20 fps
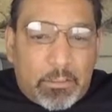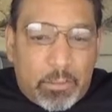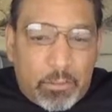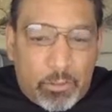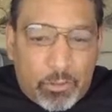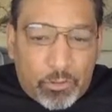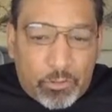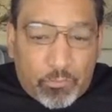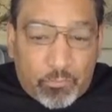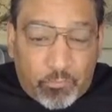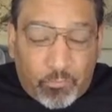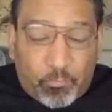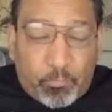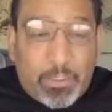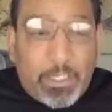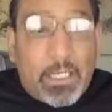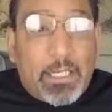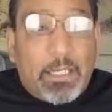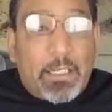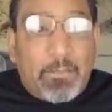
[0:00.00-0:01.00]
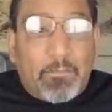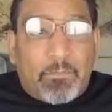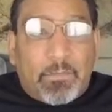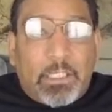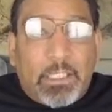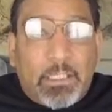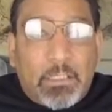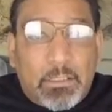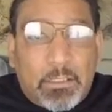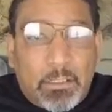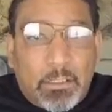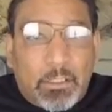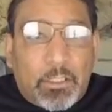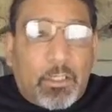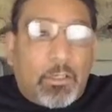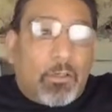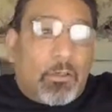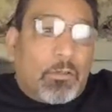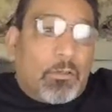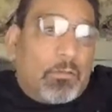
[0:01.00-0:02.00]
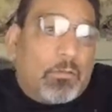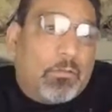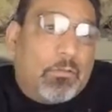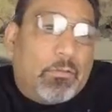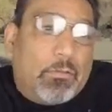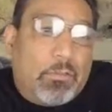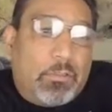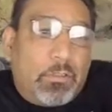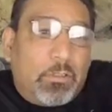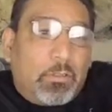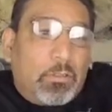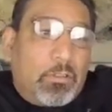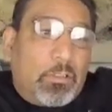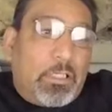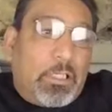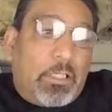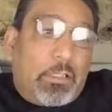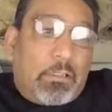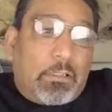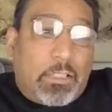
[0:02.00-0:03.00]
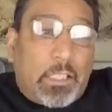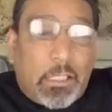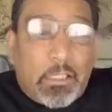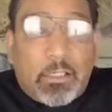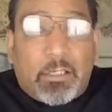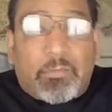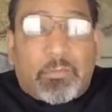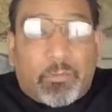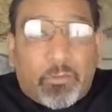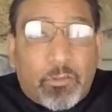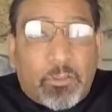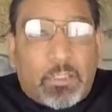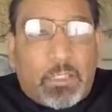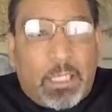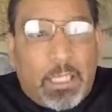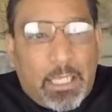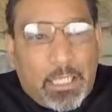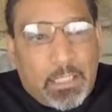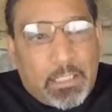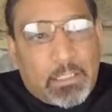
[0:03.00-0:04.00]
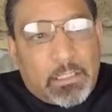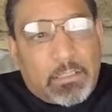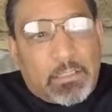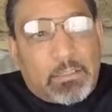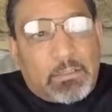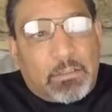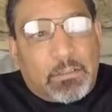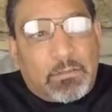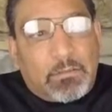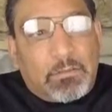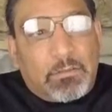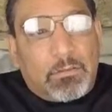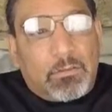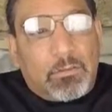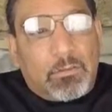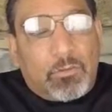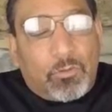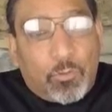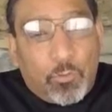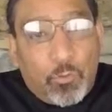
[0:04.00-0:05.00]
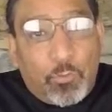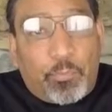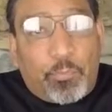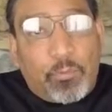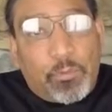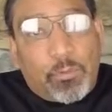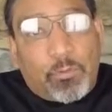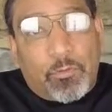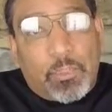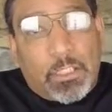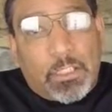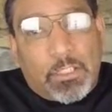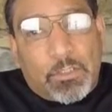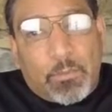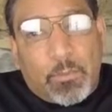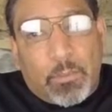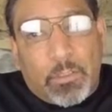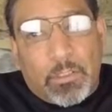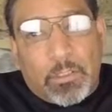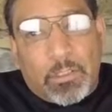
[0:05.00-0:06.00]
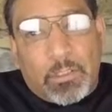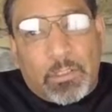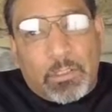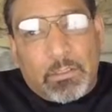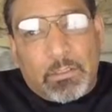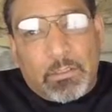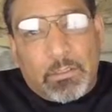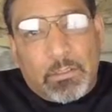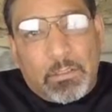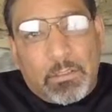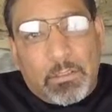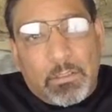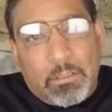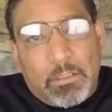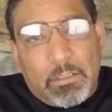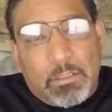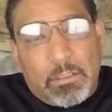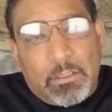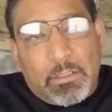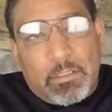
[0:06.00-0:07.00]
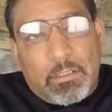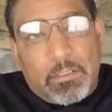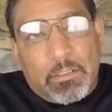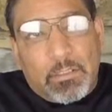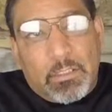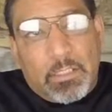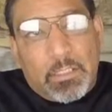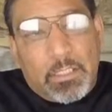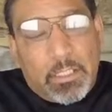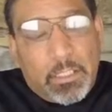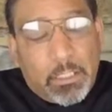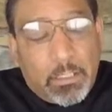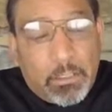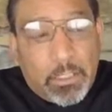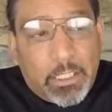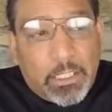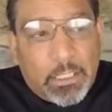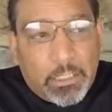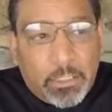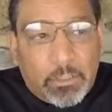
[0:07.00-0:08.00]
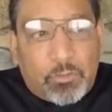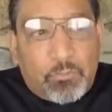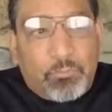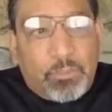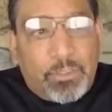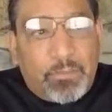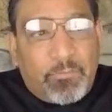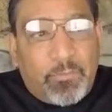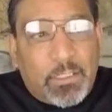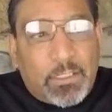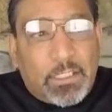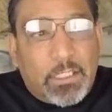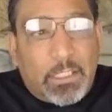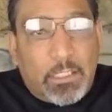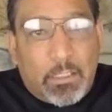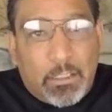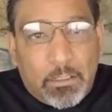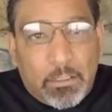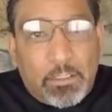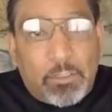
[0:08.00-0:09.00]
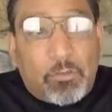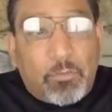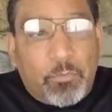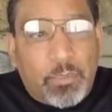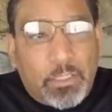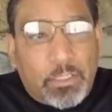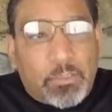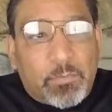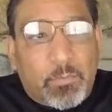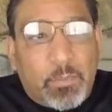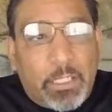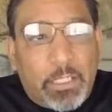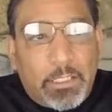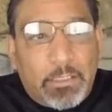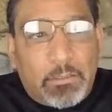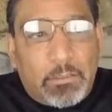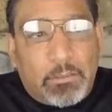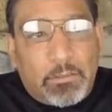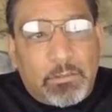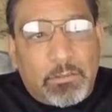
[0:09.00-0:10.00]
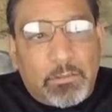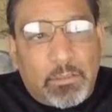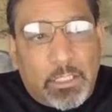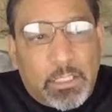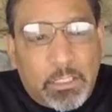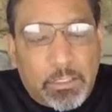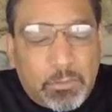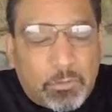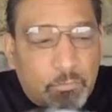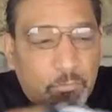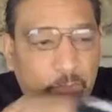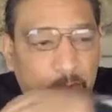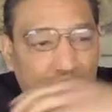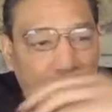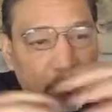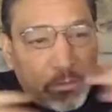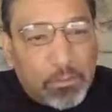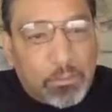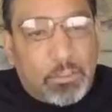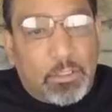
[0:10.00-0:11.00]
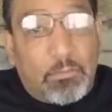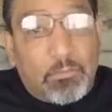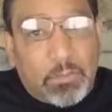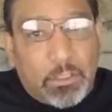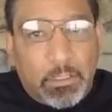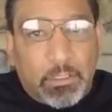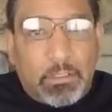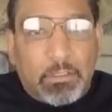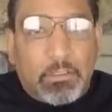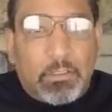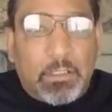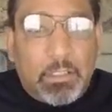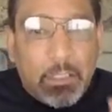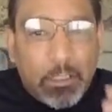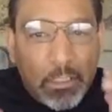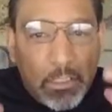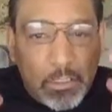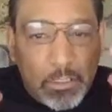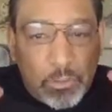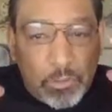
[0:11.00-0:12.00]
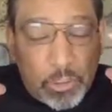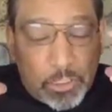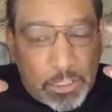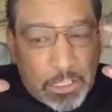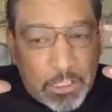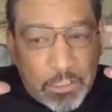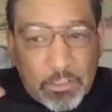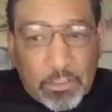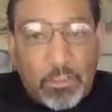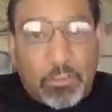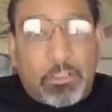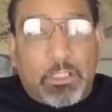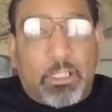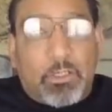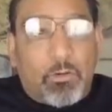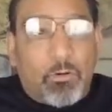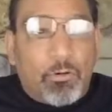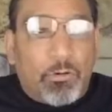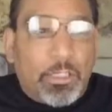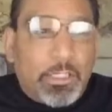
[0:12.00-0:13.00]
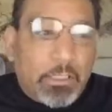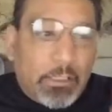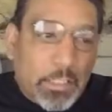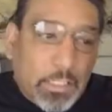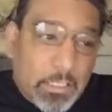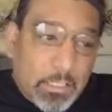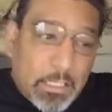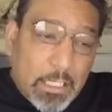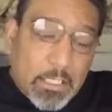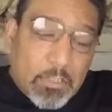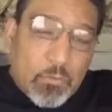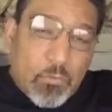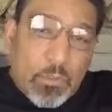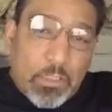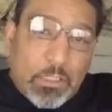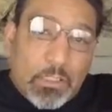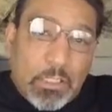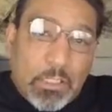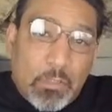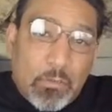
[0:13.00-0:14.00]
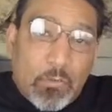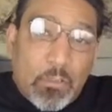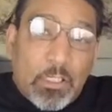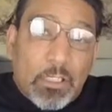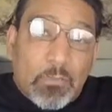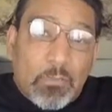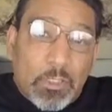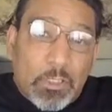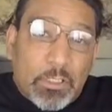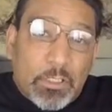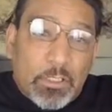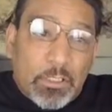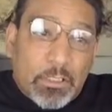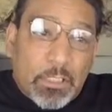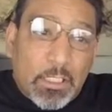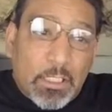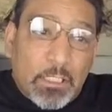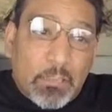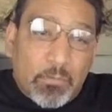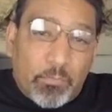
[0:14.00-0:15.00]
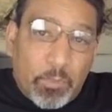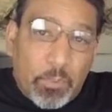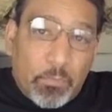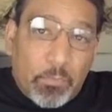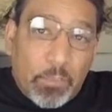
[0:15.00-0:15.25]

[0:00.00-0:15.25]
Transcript: there's plenty of things in there that at first glance do point to a conspiracy, and they need to be investigated, need to be explained, they need to be something. You can't just ignore it, and that's what the Warren Commission side of